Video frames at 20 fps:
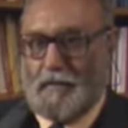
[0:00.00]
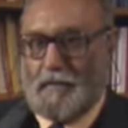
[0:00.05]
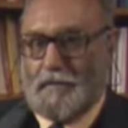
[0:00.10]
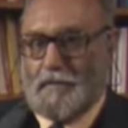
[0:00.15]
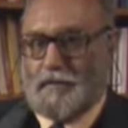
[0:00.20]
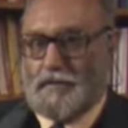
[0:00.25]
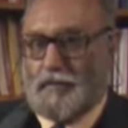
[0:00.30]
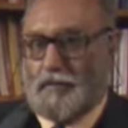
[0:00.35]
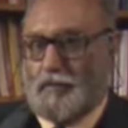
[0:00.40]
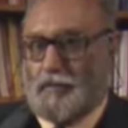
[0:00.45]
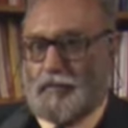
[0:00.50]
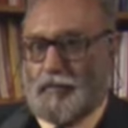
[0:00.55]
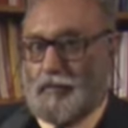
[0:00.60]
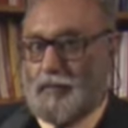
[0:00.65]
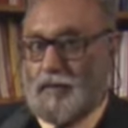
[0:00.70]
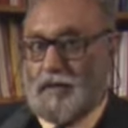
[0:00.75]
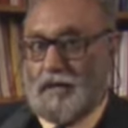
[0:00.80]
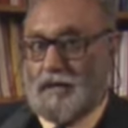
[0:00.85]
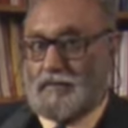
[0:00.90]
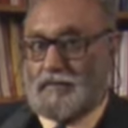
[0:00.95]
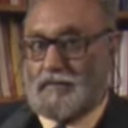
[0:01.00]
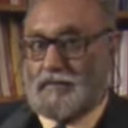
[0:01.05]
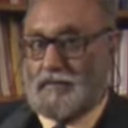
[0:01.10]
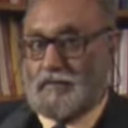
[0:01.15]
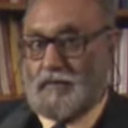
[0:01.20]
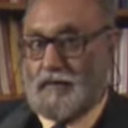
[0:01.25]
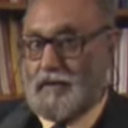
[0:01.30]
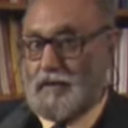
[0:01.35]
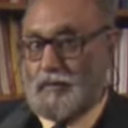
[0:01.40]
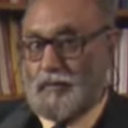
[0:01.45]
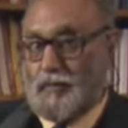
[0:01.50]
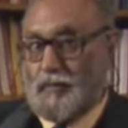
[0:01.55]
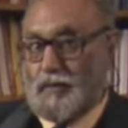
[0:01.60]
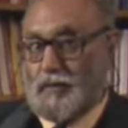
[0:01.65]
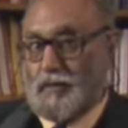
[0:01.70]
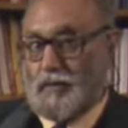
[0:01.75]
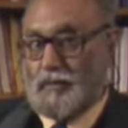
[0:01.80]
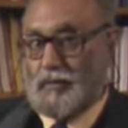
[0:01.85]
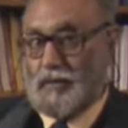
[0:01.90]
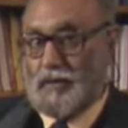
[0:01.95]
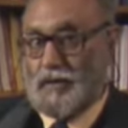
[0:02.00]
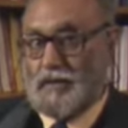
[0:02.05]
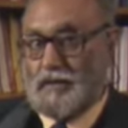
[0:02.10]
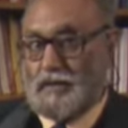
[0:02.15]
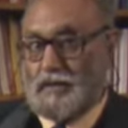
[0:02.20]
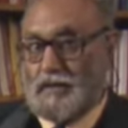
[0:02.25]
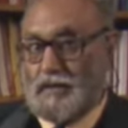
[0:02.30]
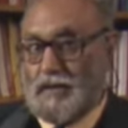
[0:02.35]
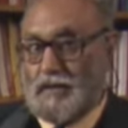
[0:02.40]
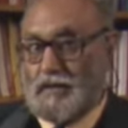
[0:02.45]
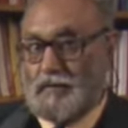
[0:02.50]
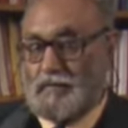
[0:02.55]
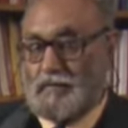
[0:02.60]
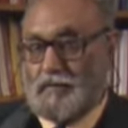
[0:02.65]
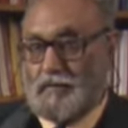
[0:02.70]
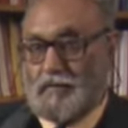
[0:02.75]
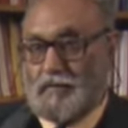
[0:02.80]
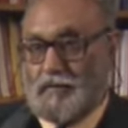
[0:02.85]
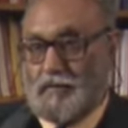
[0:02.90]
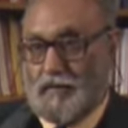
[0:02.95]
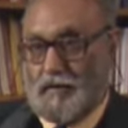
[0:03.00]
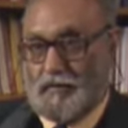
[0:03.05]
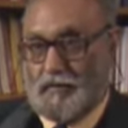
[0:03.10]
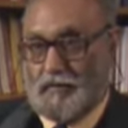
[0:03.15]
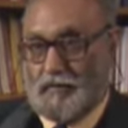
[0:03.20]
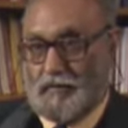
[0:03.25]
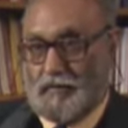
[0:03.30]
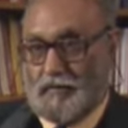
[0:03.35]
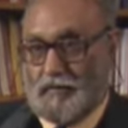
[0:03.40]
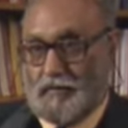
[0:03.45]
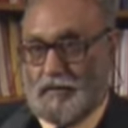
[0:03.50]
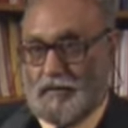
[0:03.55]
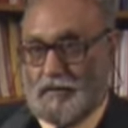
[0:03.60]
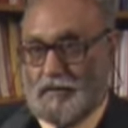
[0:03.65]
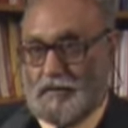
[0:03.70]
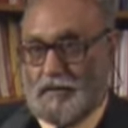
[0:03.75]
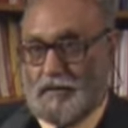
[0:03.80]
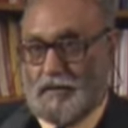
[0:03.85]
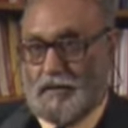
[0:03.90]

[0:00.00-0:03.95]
So for me it was a very important occasion, 1955 conference.